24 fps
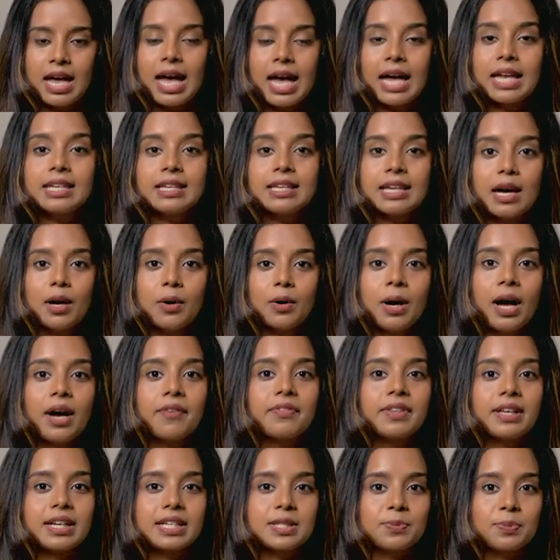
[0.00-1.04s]
and now have
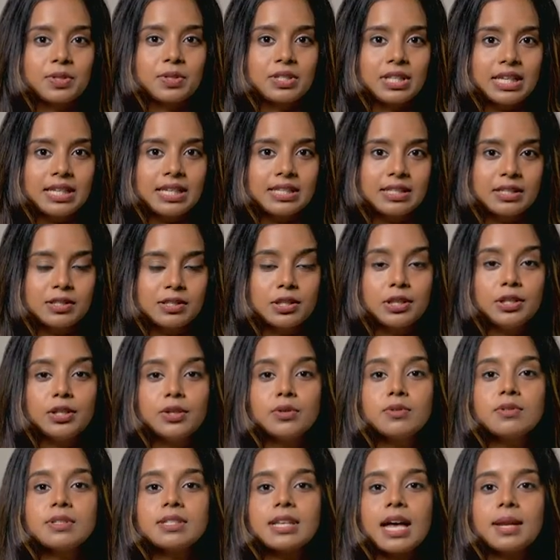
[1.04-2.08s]
the expertise to
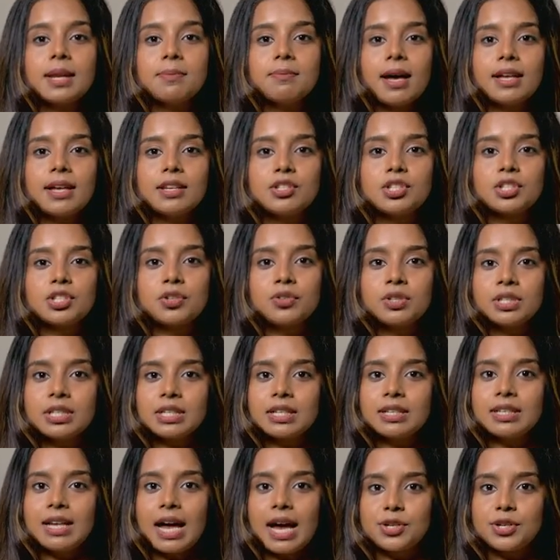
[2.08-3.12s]
use and manage
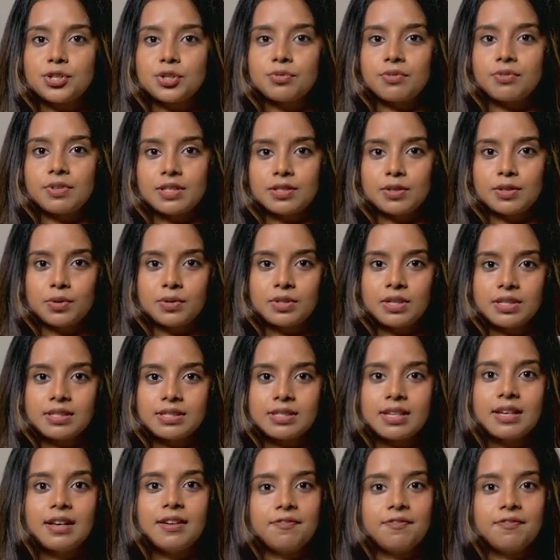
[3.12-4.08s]
critical Azure resources